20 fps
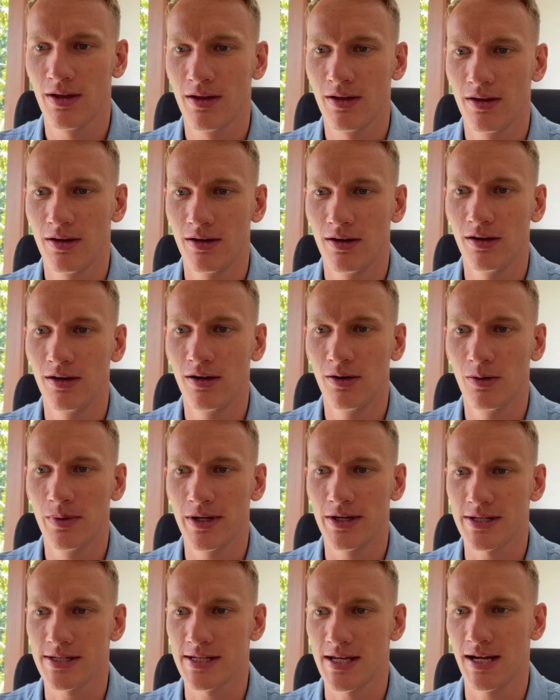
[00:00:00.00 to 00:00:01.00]
Uh,
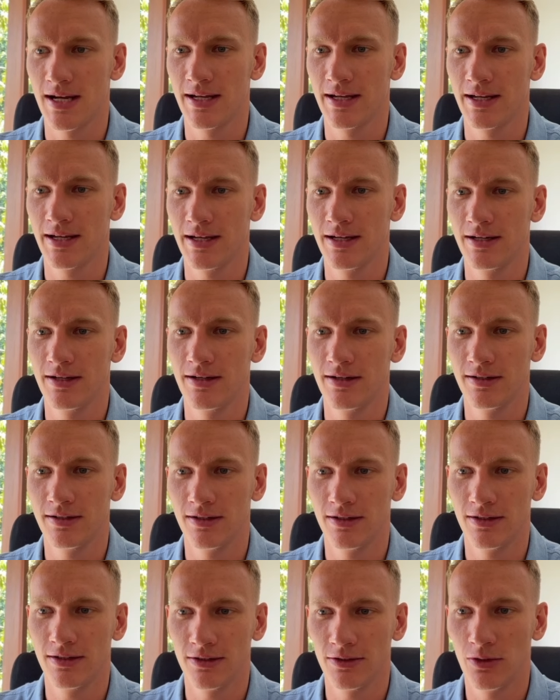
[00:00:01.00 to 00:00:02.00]
we are selling in
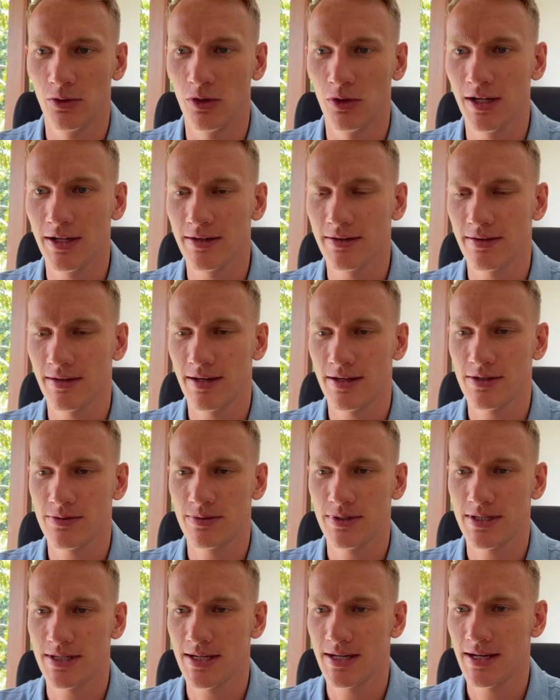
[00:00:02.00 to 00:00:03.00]
uh, Holland,
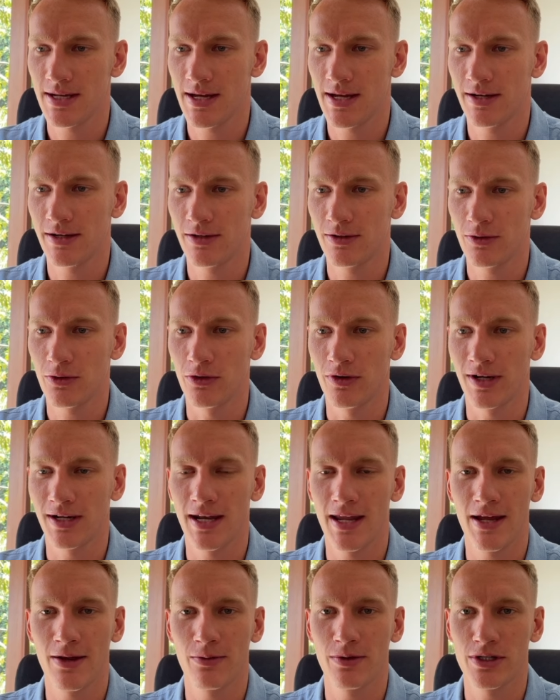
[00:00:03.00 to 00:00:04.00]
as we say, and the
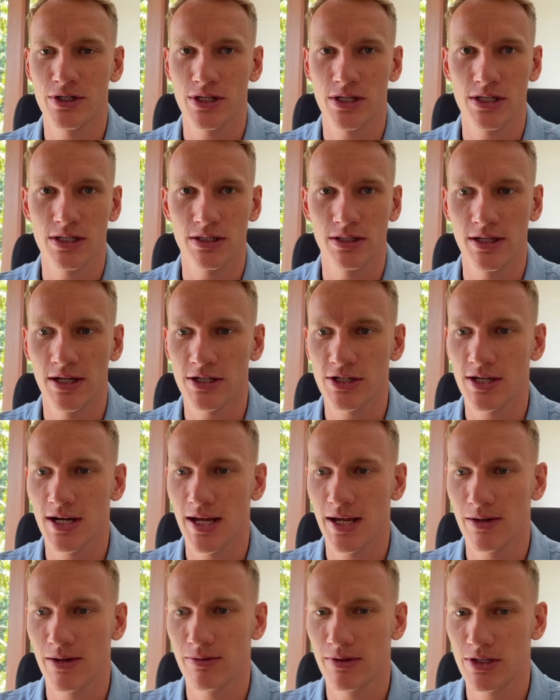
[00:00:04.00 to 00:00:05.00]
correct language is Dutch
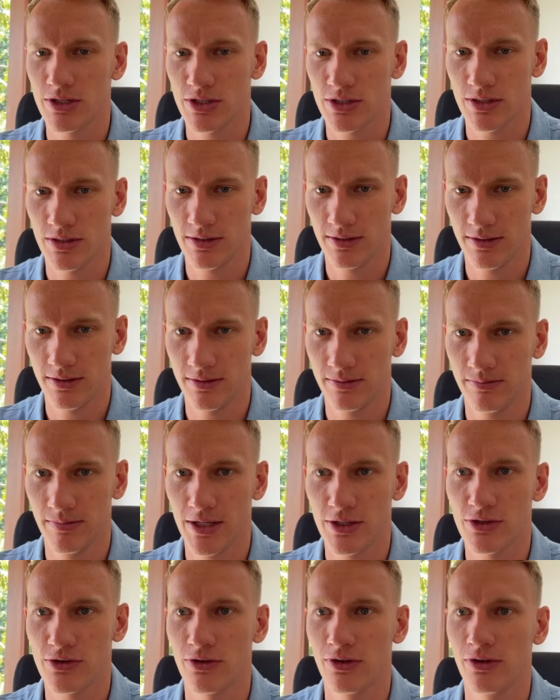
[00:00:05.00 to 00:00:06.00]
language. Uh,
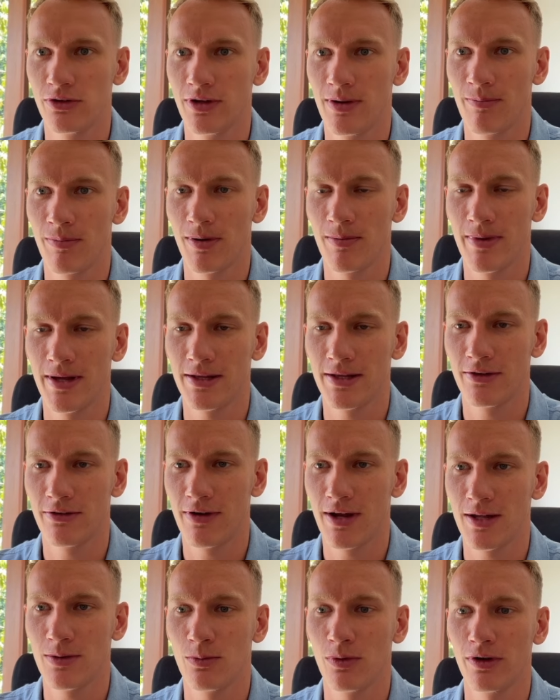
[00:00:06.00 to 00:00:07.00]
make sure you implement the
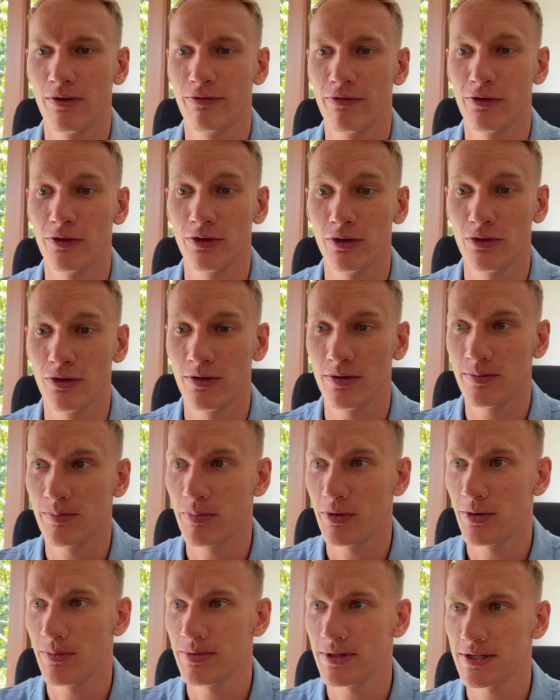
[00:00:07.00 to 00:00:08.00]
right one for your
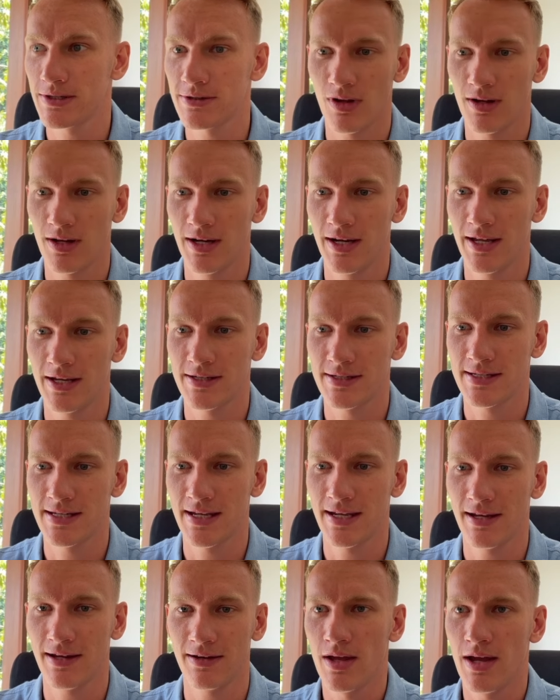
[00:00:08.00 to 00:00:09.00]
purpose. Click
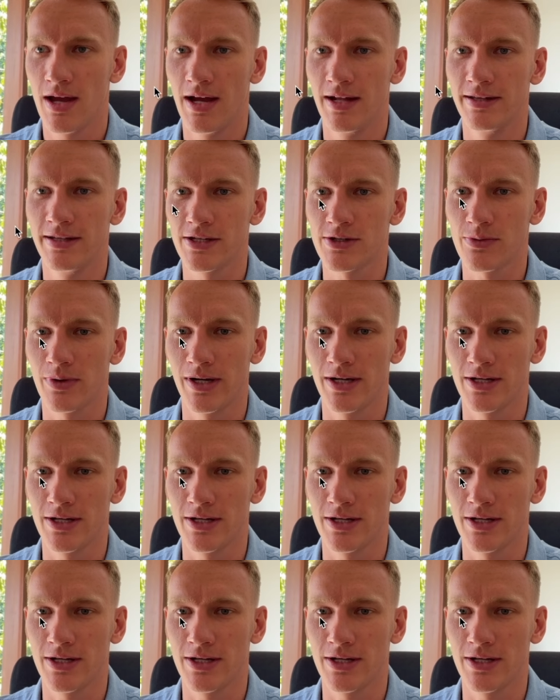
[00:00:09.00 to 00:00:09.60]
sync. And this one